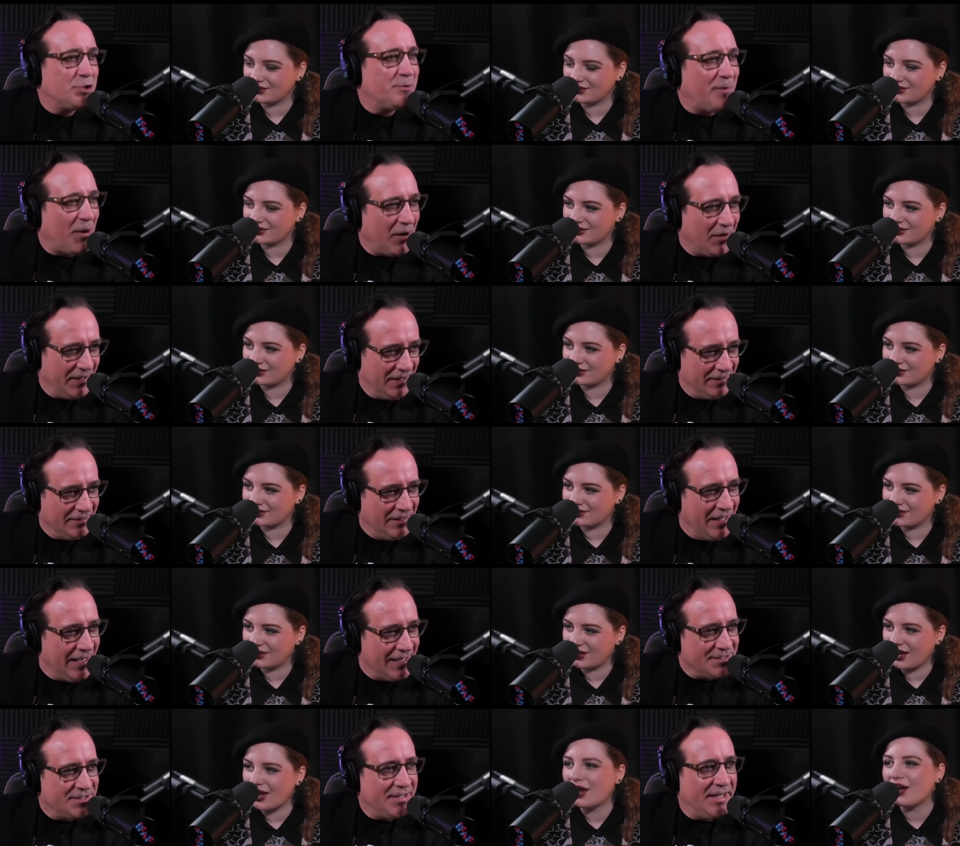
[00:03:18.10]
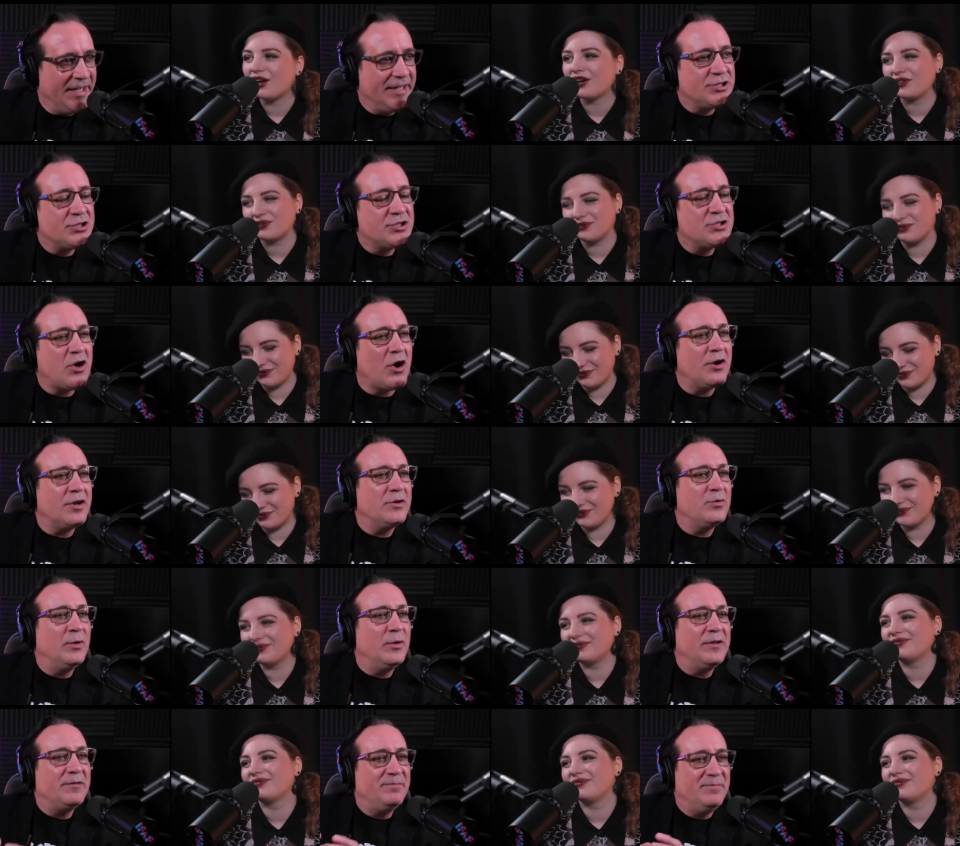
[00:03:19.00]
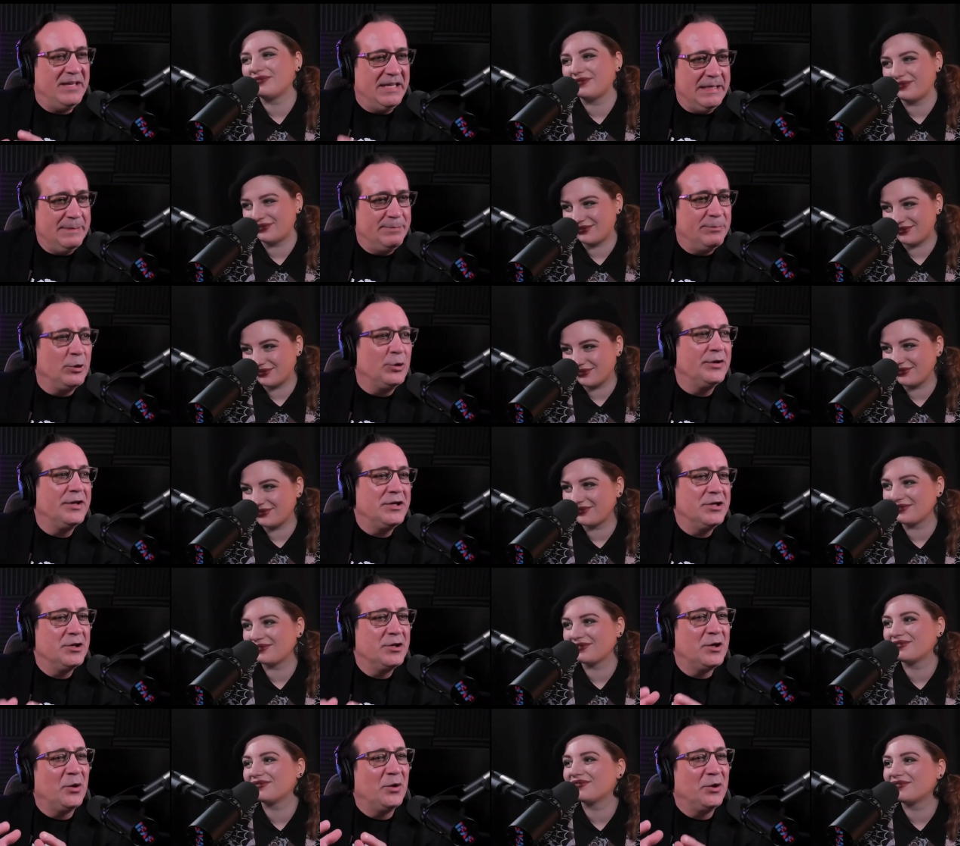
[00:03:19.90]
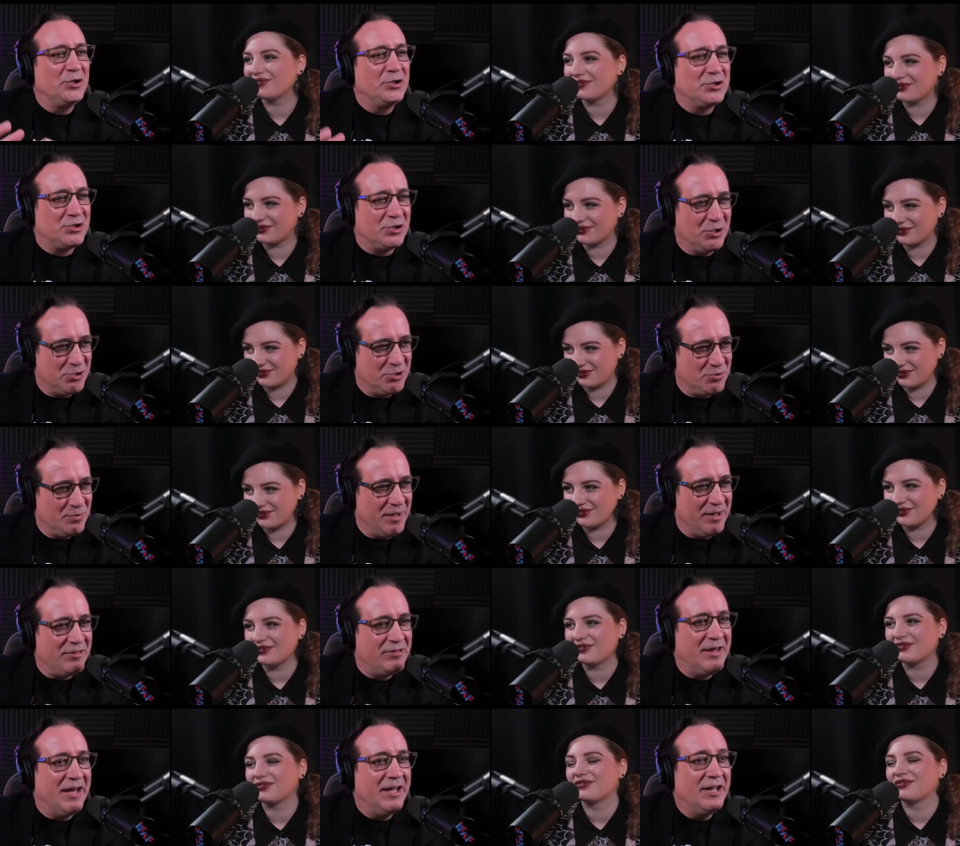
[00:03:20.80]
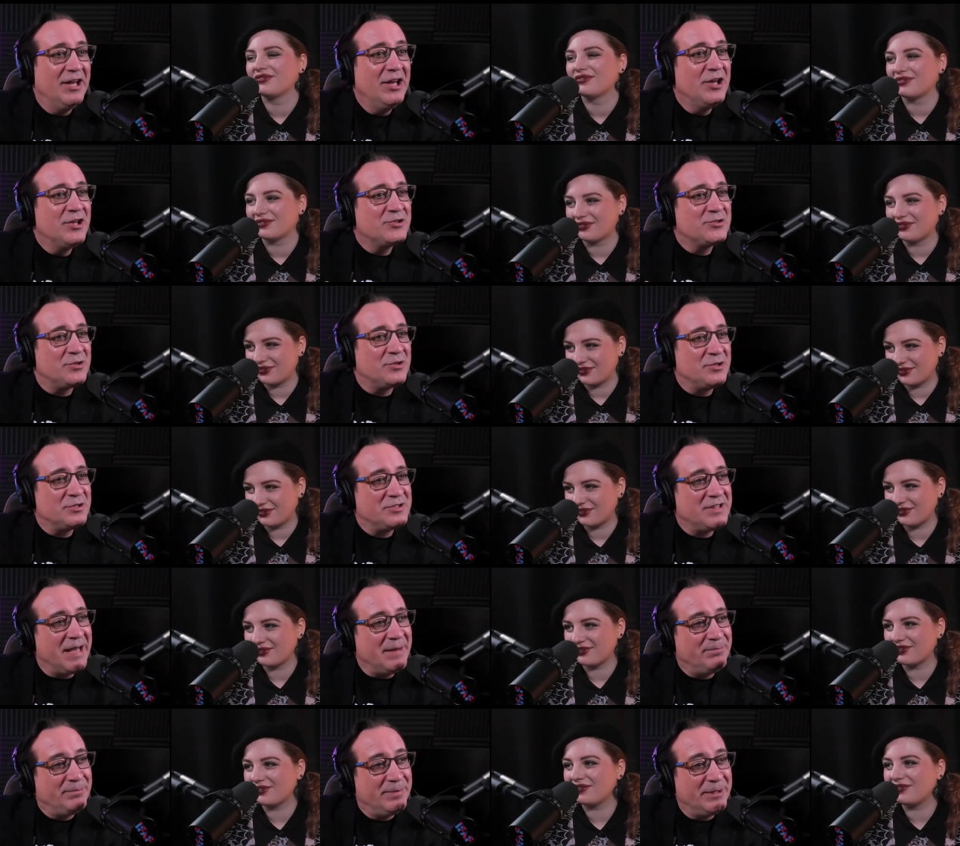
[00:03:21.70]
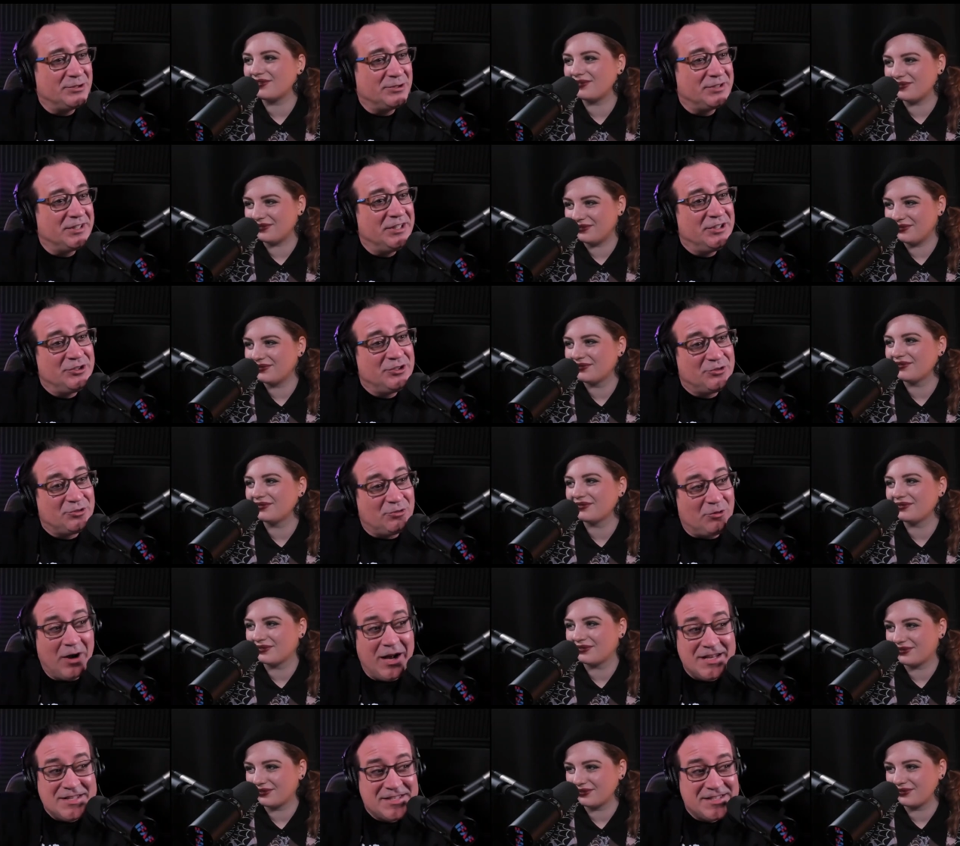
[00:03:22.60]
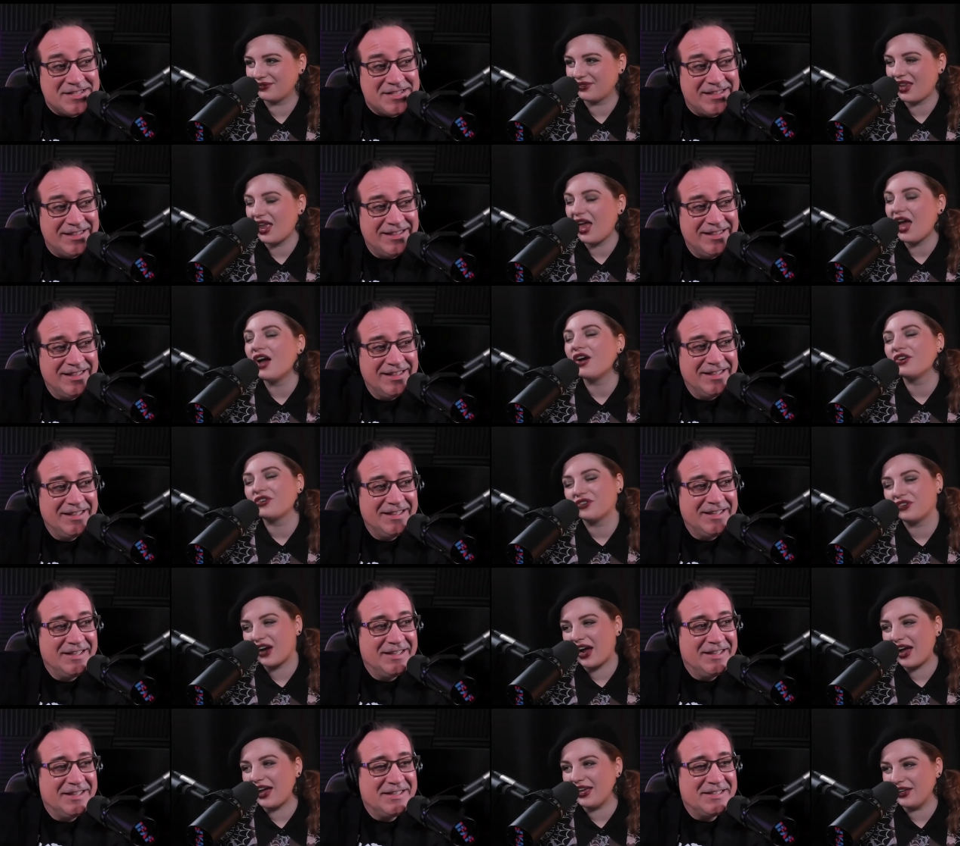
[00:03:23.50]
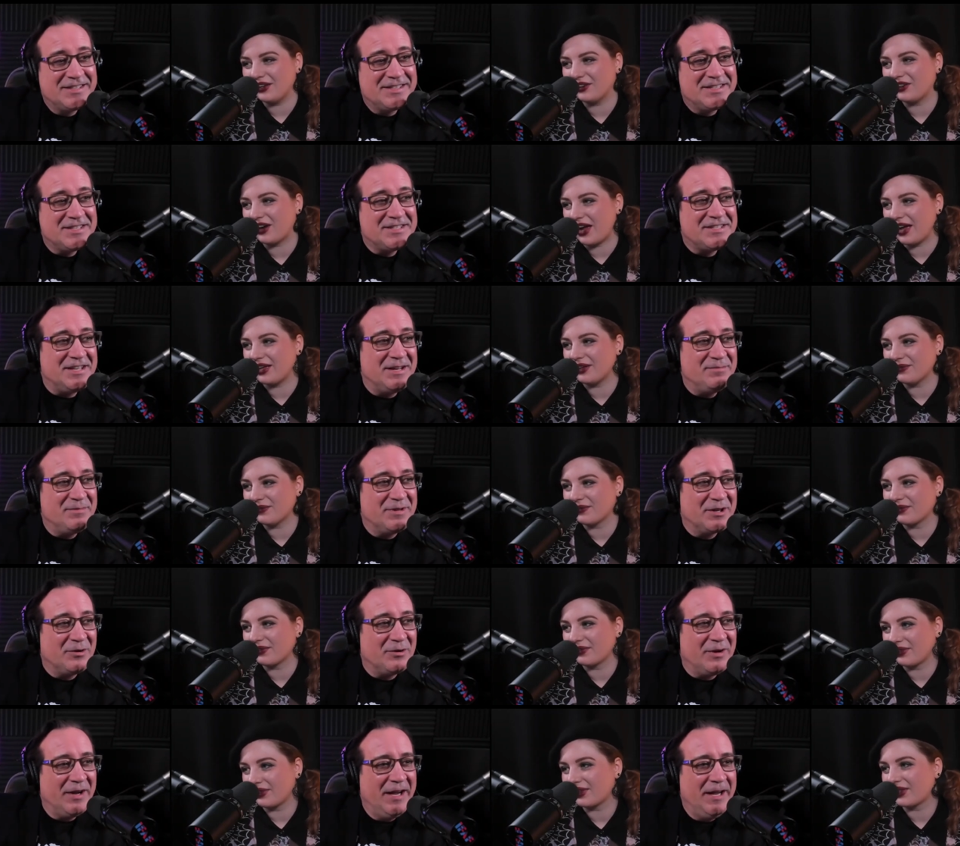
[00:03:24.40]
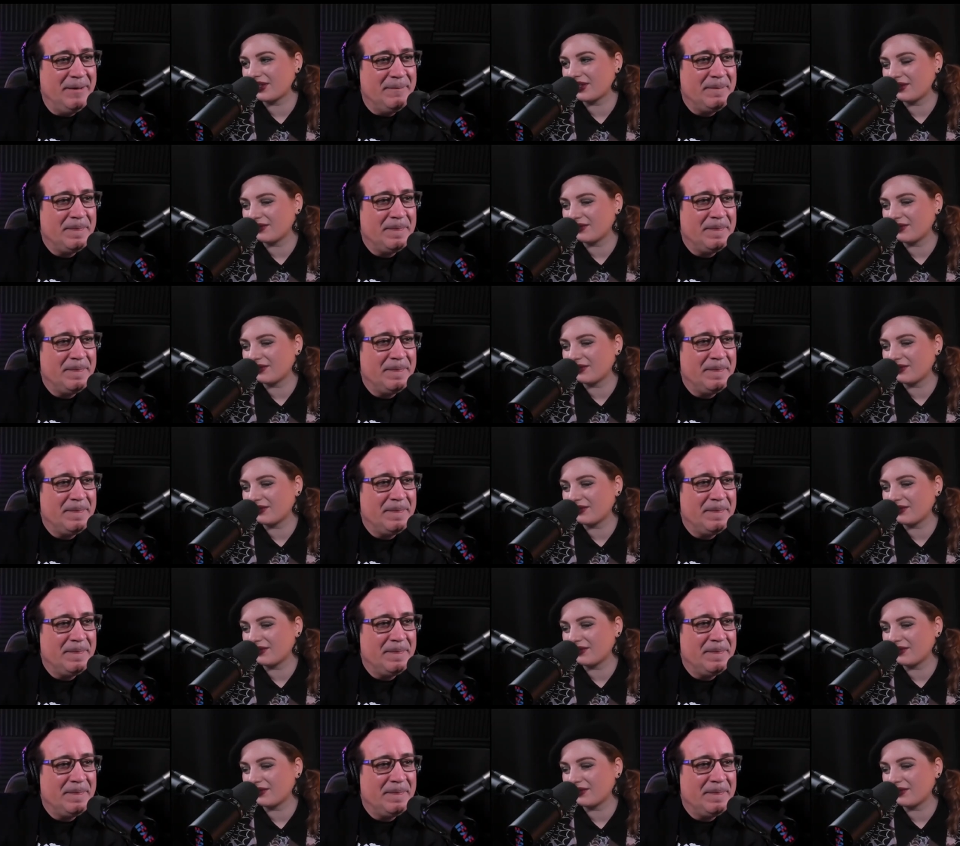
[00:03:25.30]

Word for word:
Speaker 1: parking lots. It started with people that you go to church with that so there's that mm-hmm. built-in mm -hmm. trust.
Speaker 2: Right. To right. some degree.